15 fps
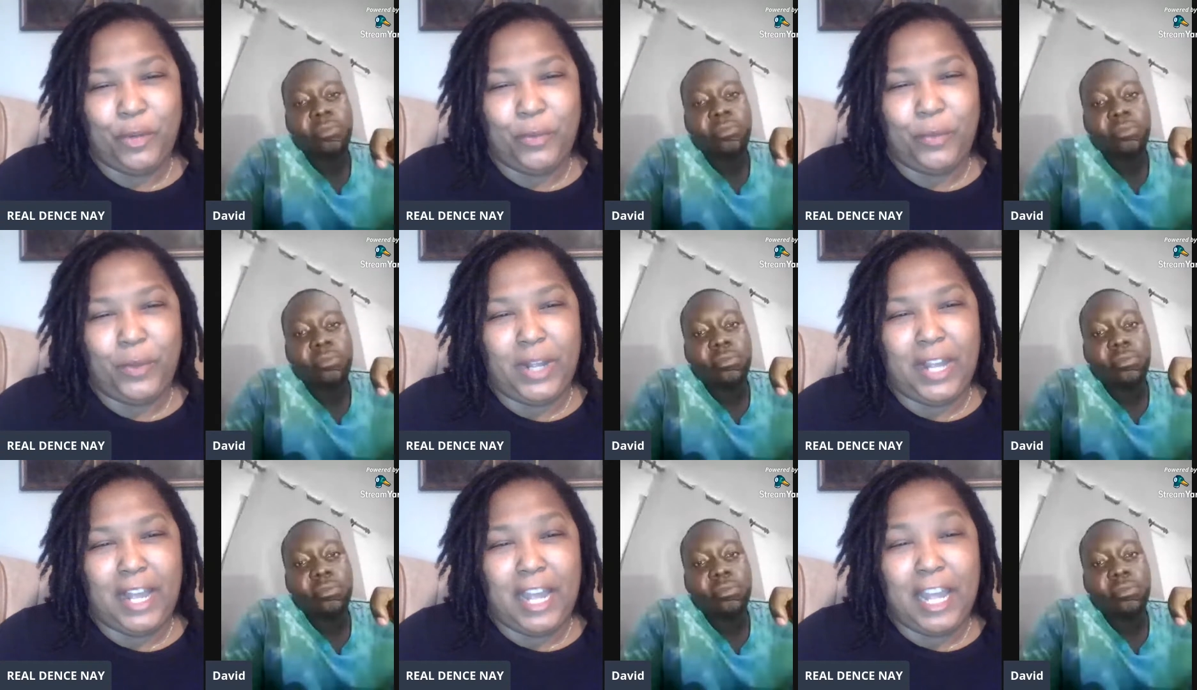
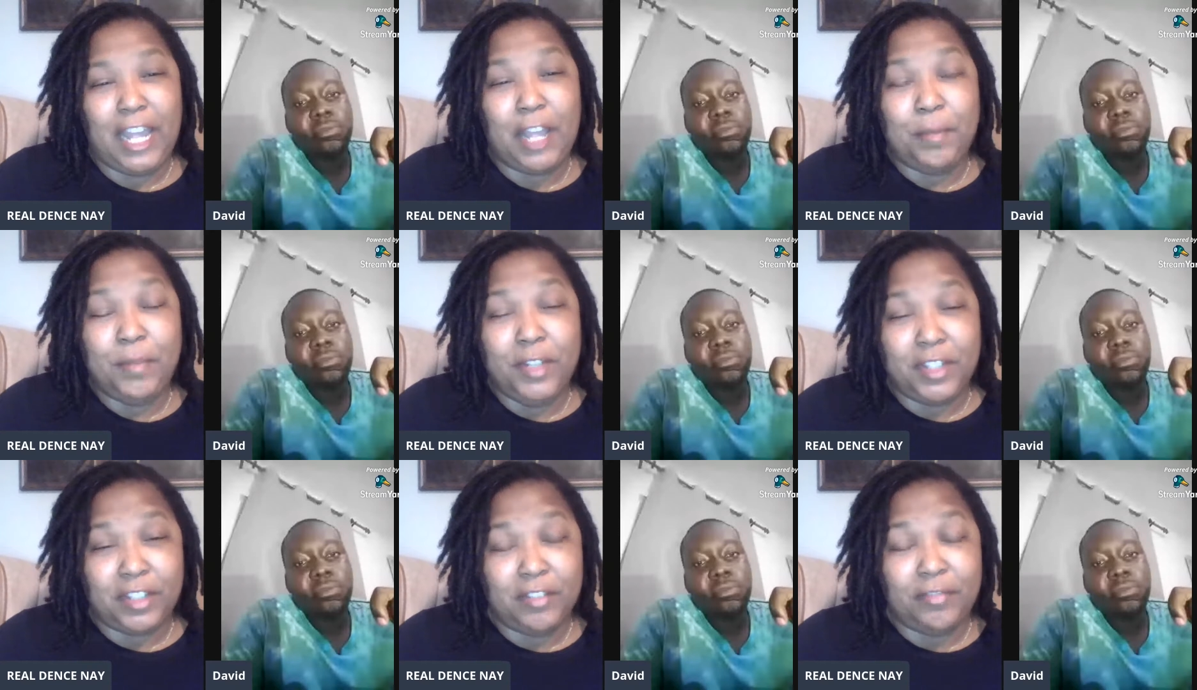Speaker 1: well, I am
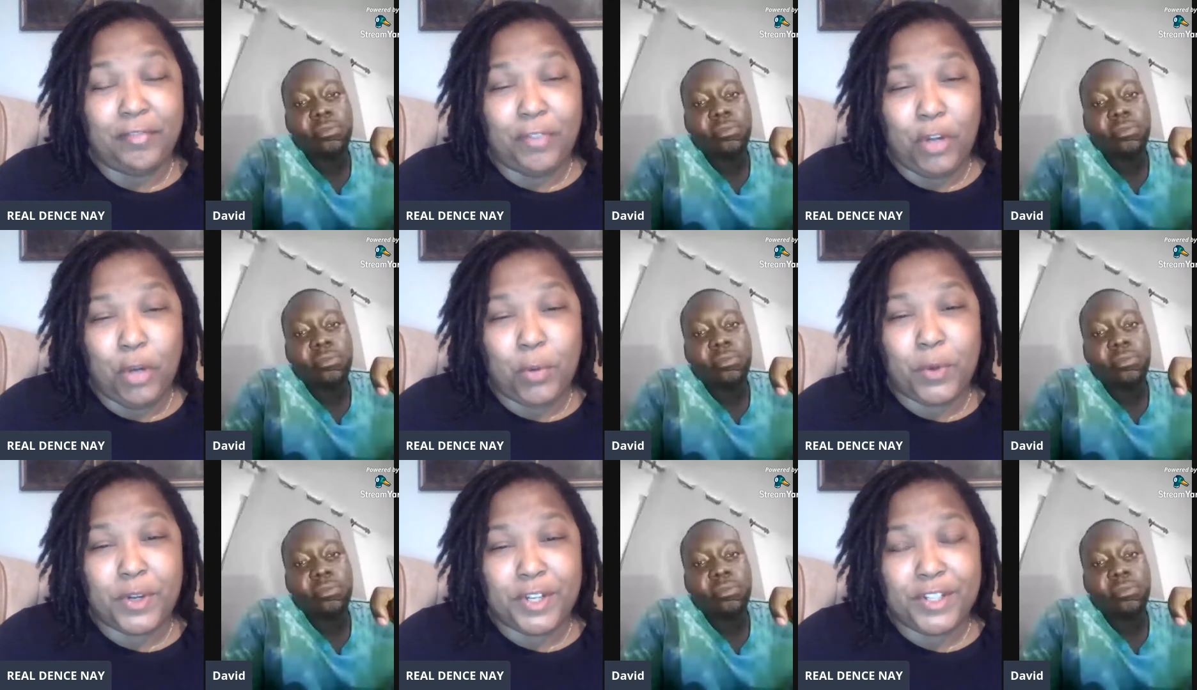looking
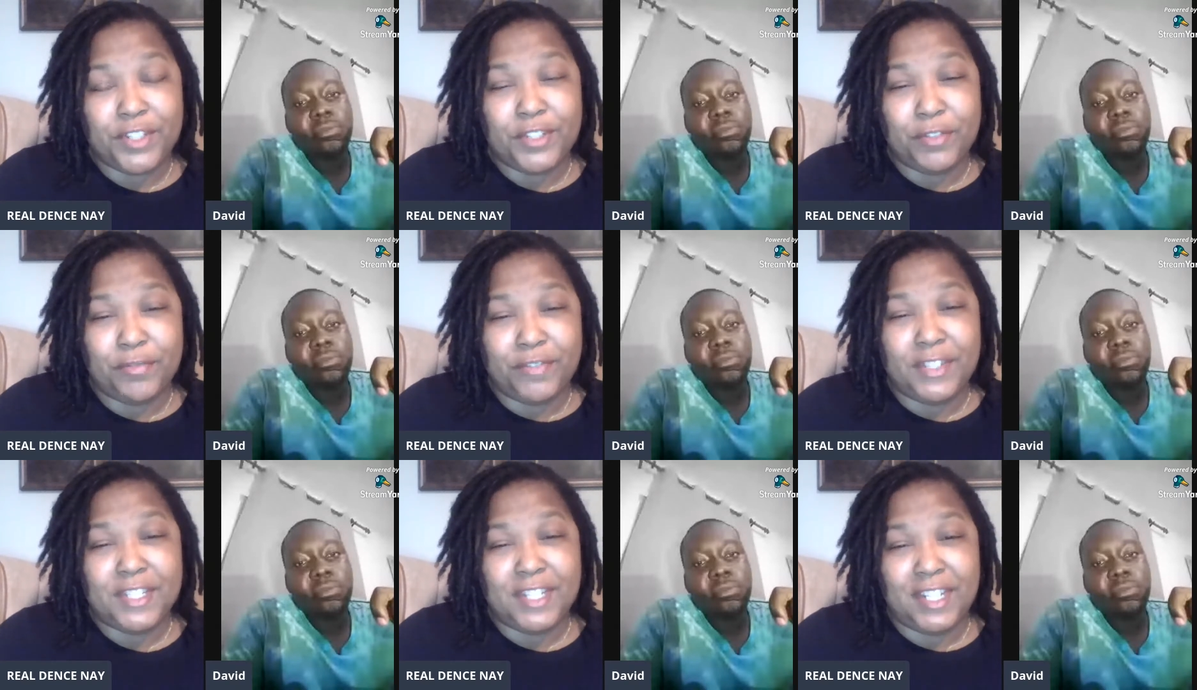forward to
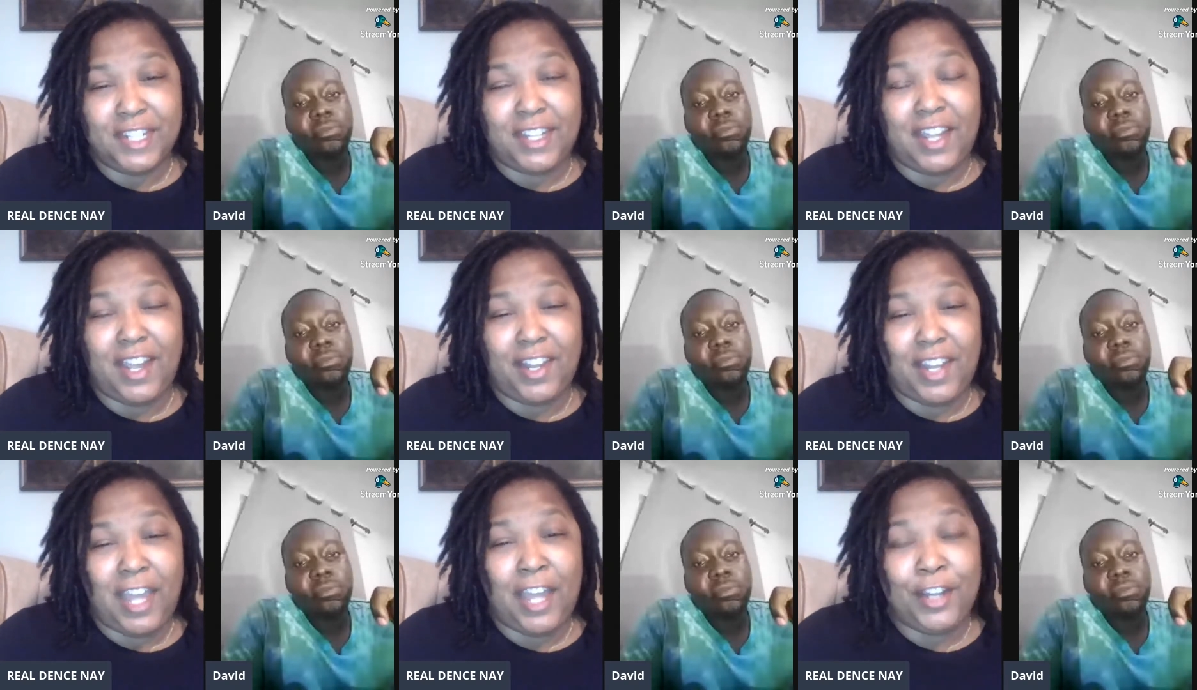visiting
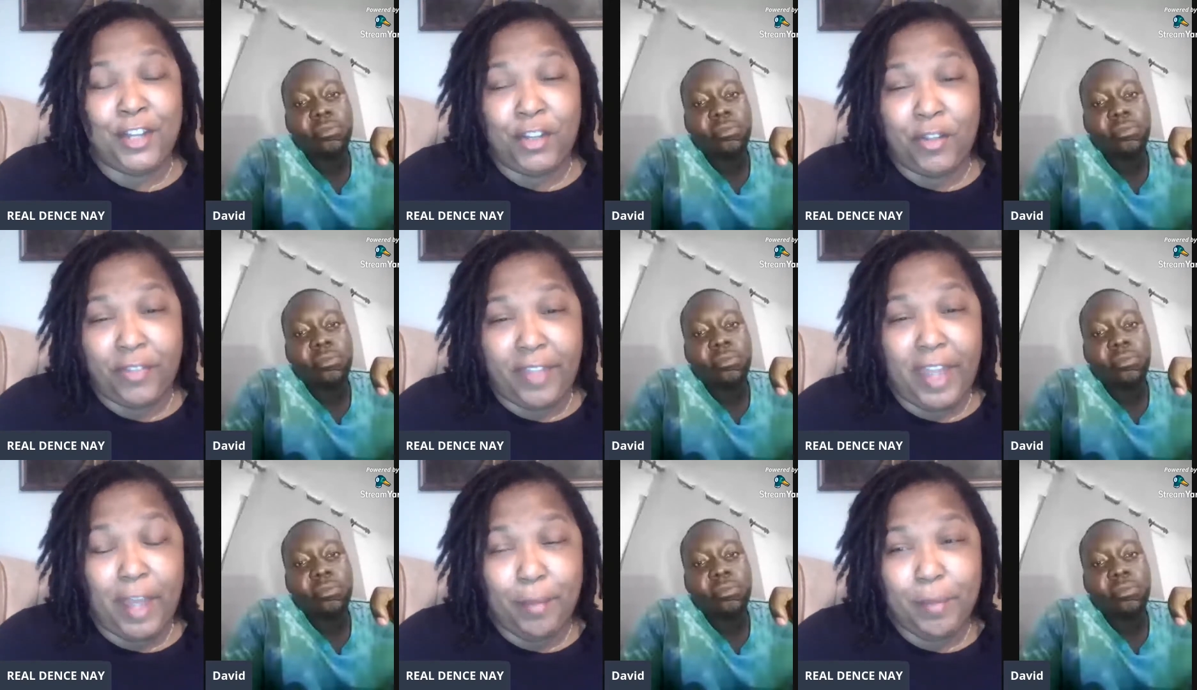Ghana. I know
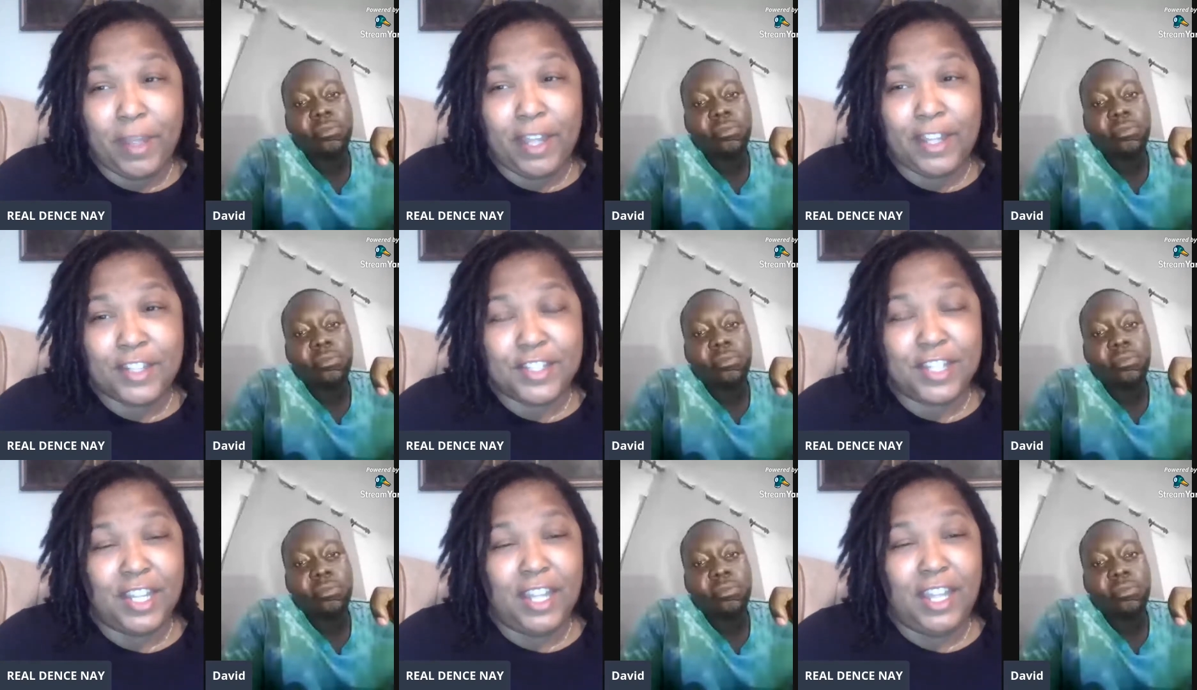that
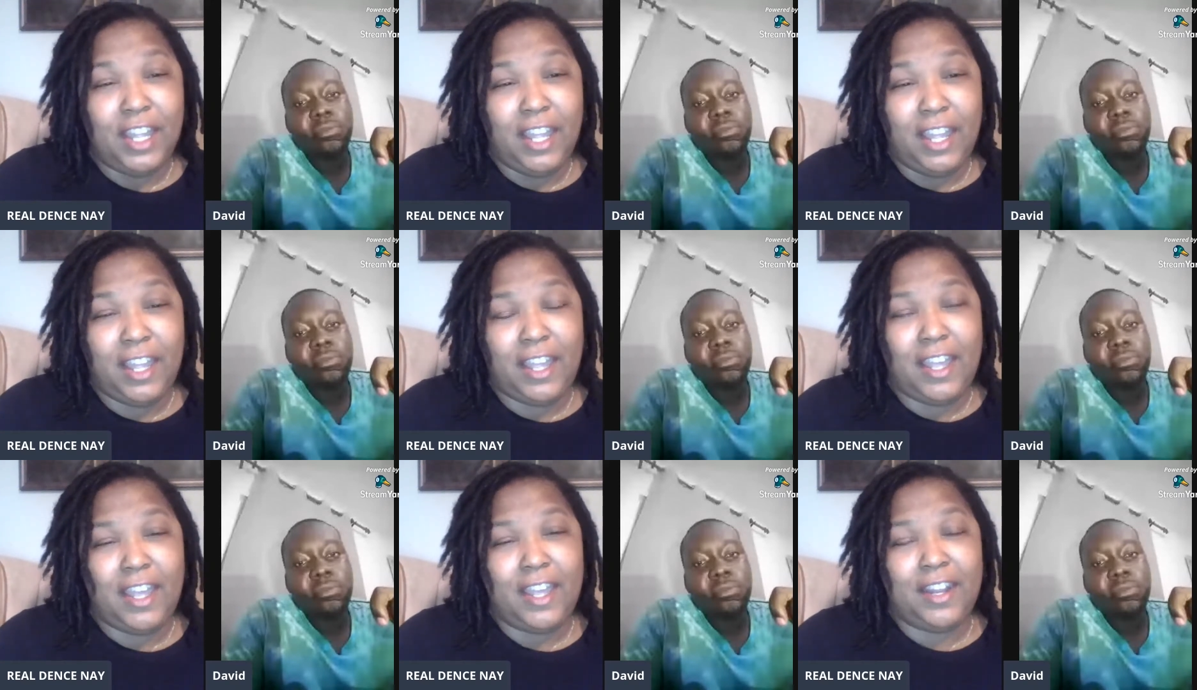much.
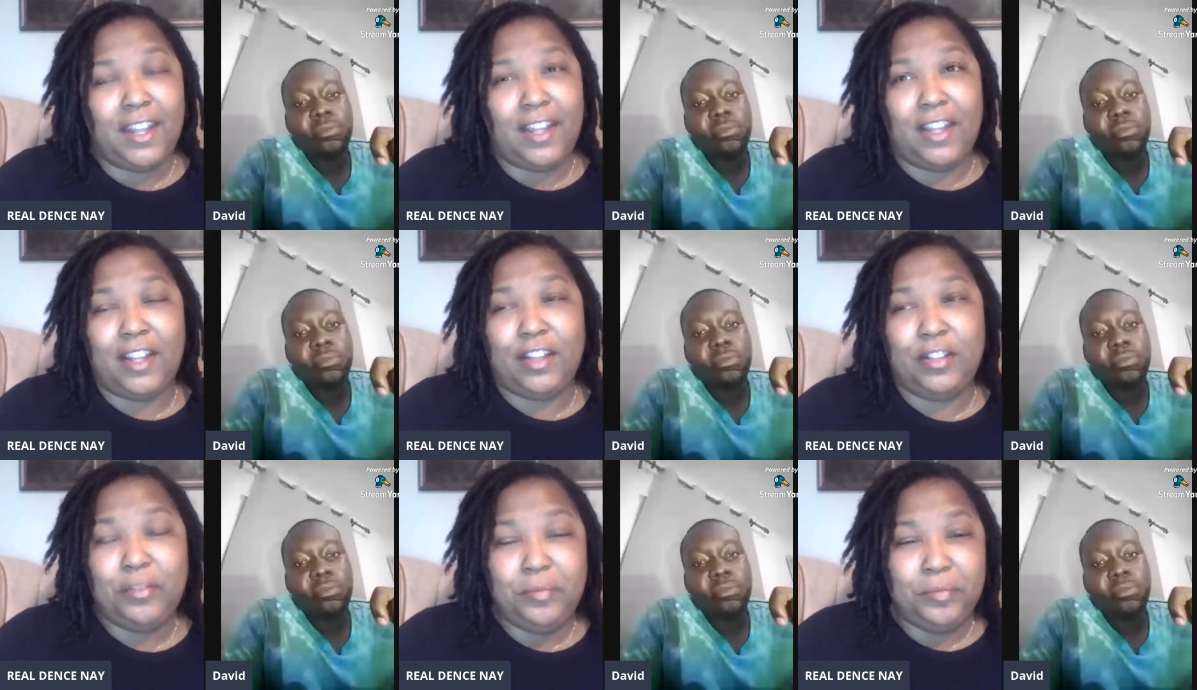And
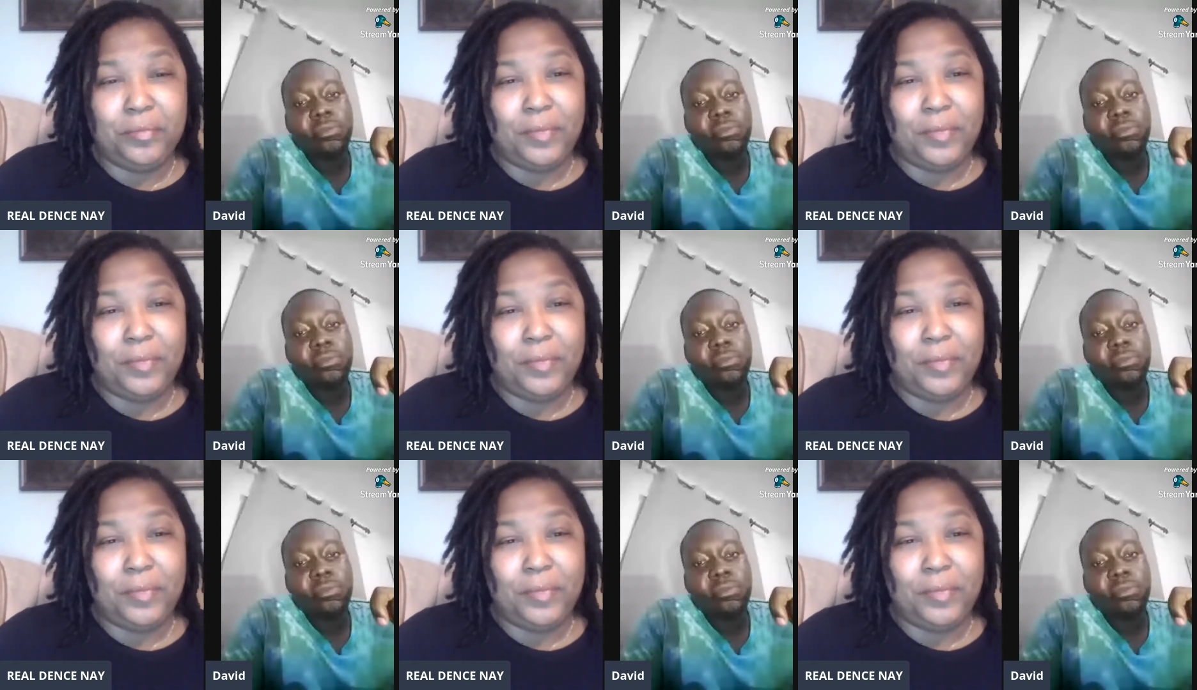uh,